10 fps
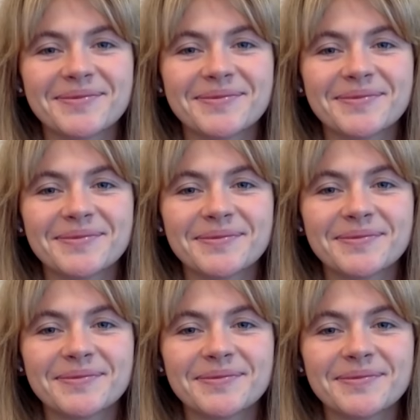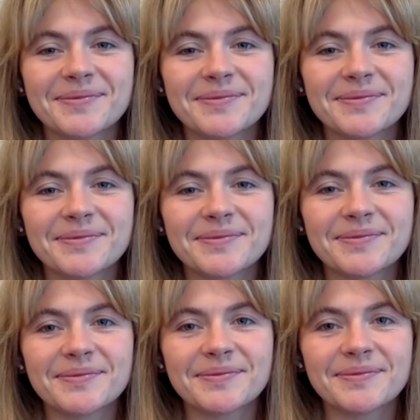
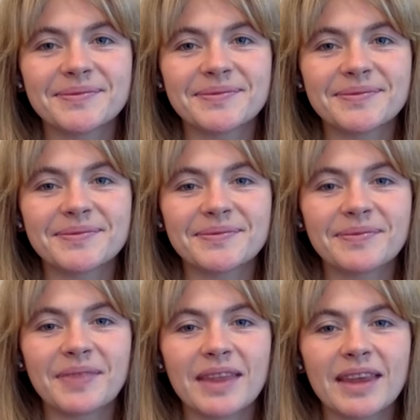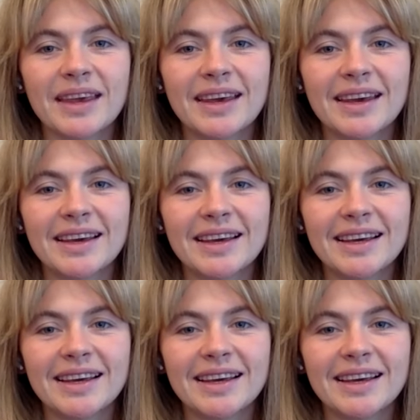No words are spoken by the person on screen.